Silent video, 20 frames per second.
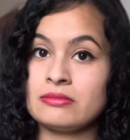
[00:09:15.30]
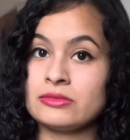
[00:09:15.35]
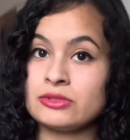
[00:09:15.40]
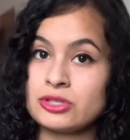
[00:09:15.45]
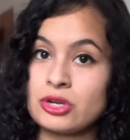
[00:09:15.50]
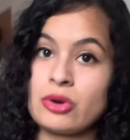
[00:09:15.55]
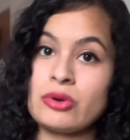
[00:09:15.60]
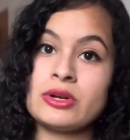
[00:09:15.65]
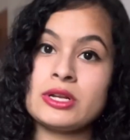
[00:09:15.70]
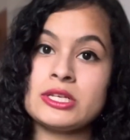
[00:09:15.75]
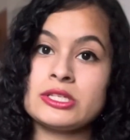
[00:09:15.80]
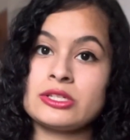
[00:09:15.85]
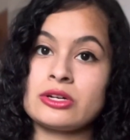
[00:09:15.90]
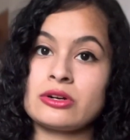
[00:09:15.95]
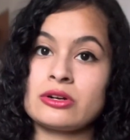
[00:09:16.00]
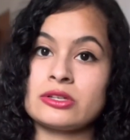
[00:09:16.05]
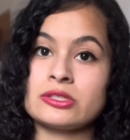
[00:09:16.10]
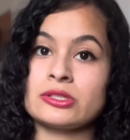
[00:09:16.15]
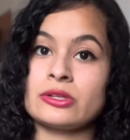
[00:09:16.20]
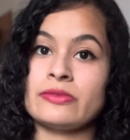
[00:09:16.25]
Tonies are
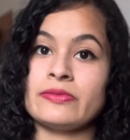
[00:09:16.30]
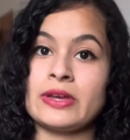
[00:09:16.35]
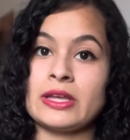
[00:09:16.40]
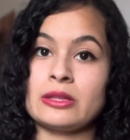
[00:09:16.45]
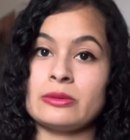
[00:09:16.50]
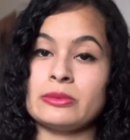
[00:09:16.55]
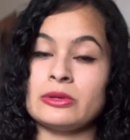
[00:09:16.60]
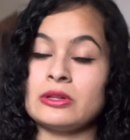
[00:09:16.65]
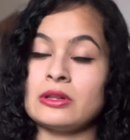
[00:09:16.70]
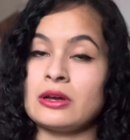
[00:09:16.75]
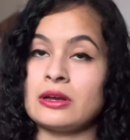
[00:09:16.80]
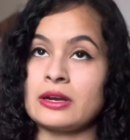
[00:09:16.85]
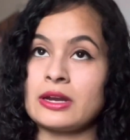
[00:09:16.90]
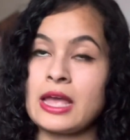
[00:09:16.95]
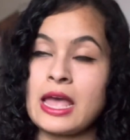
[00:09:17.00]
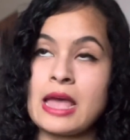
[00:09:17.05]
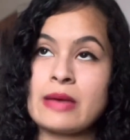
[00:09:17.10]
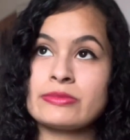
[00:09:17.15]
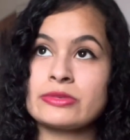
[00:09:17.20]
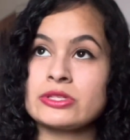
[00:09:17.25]
also available on
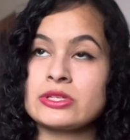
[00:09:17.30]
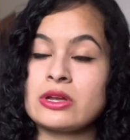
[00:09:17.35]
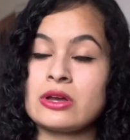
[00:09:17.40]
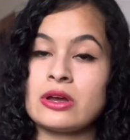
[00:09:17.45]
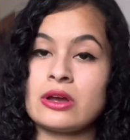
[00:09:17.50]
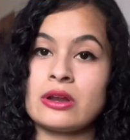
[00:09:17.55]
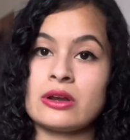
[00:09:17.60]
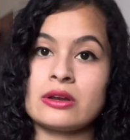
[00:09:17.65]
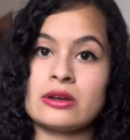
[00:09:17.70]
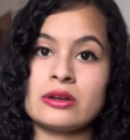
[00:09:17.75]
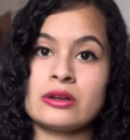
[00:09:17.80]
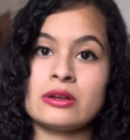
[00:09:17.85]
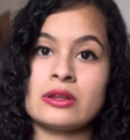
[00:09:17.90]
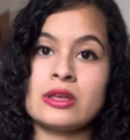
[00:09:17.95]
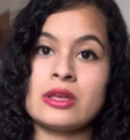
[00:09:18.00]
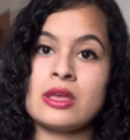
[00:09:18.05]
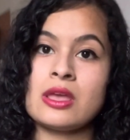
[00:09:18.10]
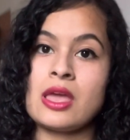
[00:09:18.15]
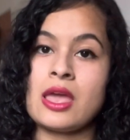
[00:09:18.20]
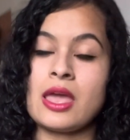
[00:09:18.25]
Amazon
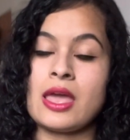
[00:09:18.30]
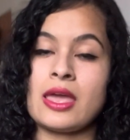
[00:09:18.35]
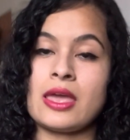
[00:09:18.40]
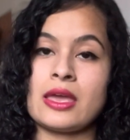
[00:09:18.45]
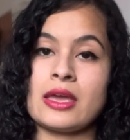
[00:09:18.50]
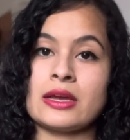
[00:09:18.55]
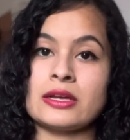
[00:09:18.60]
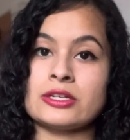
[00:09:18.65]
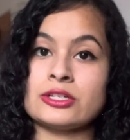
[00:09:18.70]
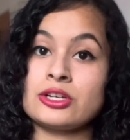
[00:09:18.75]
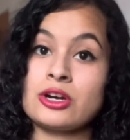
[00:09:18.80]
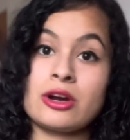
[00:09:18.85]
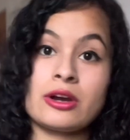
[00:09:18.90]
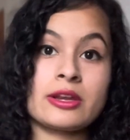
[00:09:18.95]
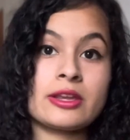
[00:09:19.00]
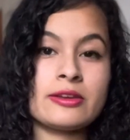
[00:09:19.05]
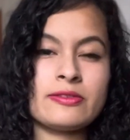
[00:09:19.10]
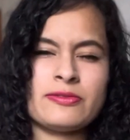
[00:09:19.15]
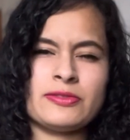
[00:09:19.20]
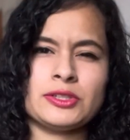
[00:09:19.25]
and
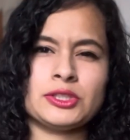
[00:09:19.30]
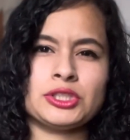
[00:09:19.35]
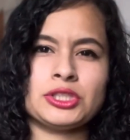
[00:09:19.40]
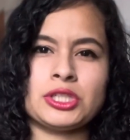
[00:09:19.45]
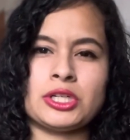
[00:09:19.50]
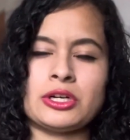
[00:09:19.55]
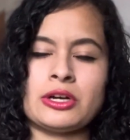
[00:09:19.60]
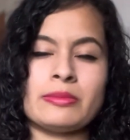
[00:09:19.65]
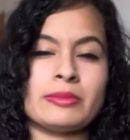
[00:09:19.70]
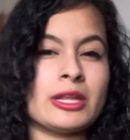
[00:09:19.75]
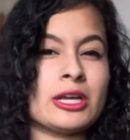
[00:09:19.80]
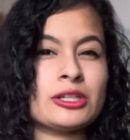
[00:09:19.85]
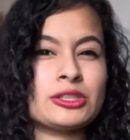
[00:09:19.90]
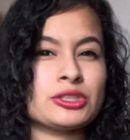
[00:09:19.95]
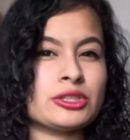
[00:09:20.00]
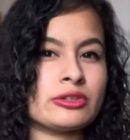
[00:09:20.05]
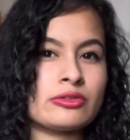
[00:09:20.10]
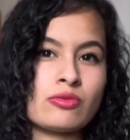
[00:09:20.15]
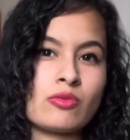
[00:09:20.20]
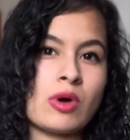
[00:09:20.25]
Target for sure. I'm not
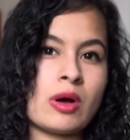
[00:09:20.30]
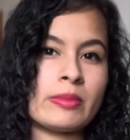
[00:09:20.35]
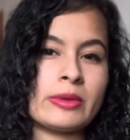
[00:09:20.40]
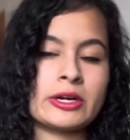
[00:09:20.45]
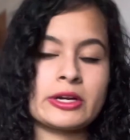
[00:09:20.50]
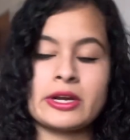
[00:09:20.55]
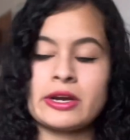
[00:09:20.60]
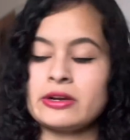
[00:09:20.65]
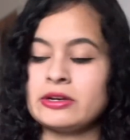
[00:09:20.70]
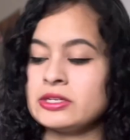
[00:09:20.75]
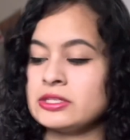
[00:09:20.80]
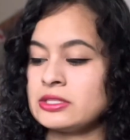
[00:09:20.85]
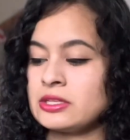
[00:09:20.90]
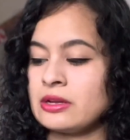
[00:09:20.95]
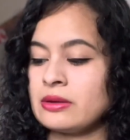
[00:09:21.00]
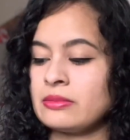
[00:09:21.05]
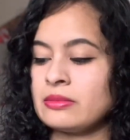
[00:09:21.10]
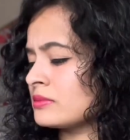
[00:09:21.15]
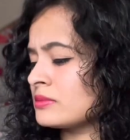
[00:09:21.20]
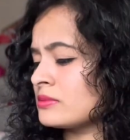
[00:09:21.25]
sure if Walmart carries
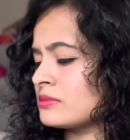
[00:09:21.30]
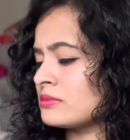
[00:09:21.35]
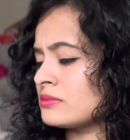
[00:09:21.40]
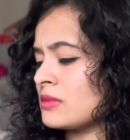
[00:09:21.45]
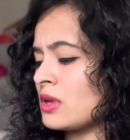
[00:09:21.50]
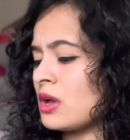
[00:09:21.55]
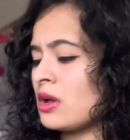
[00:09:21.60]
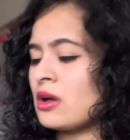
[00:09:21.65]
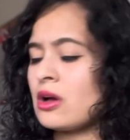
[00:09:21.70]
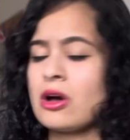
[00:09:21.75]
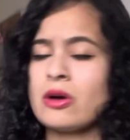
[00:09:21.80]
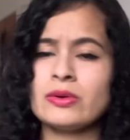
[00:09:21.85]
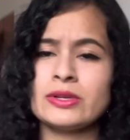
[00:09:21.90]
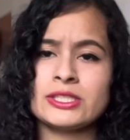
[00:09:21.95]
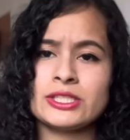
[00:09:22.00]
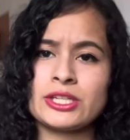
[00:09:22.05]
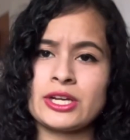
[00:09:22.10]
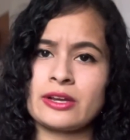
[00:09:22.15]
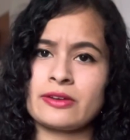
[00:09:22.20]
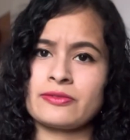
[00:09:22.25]
them. Always
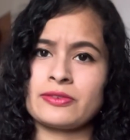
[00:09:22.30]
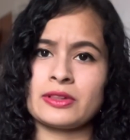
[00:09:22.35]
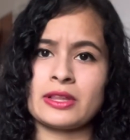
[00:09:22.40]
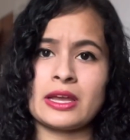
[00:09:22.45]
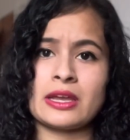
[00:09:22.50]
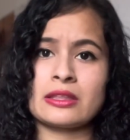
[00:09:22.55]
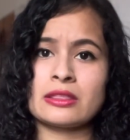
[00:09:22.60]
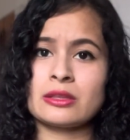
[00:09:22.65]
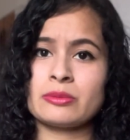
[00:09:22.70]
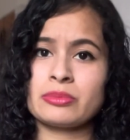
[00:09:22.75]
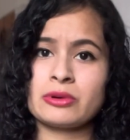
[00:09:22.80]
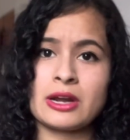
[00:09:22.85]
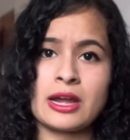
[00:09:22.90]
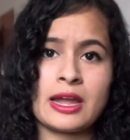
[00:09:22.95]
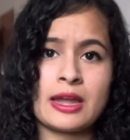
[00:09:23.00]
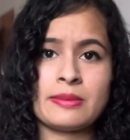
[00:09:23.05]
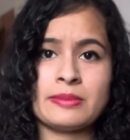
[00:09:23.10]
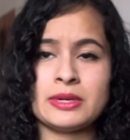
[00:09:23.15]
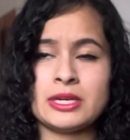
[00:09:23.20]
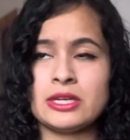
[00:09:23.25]
check for like the
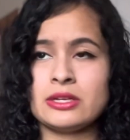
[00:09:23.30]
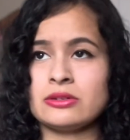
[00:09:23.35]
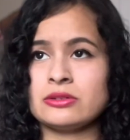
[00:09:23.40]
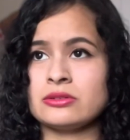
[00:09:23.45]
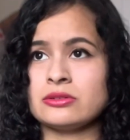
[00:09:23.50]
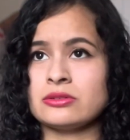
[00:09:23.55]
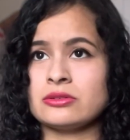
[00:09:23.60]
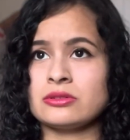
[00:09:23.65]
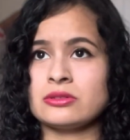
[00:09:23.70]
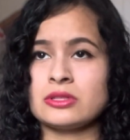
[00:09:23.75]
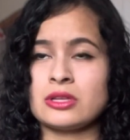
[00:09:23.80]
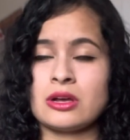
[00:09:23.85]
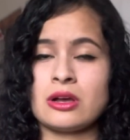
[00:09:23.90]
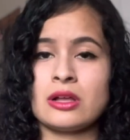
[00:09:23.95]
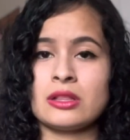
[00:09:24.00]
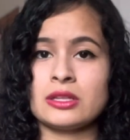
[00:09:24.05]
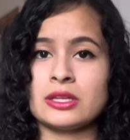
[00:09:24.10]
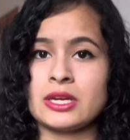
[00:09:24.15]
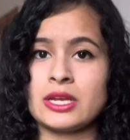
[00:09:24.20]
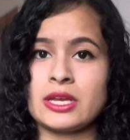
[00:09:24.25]
Prime deals, the
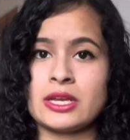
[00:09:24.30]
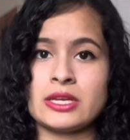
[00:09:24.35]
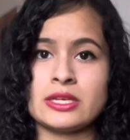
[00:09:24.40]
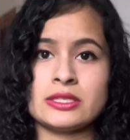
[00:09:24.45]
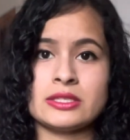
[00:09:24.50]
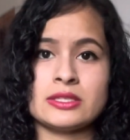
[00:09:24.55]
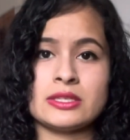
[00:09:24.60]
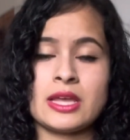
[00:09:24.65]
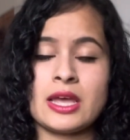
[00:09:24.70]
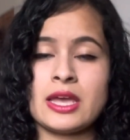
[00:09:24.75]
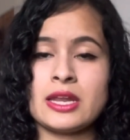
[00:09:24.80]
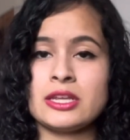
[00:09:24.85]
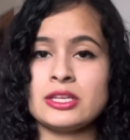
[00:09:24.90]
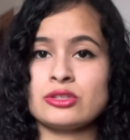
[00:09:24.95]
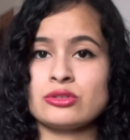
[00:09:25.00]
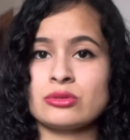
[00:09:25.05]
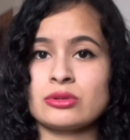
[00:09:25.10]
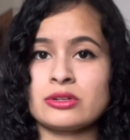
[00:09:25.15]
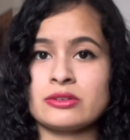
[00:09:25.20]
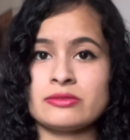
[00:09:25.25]
holidays, any
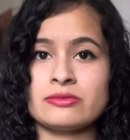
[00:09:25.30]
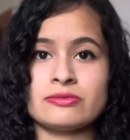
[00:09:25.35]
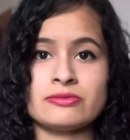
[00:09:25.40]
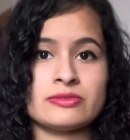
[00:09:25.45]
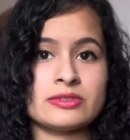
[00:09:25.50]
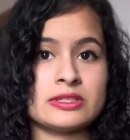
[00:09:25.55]
sort of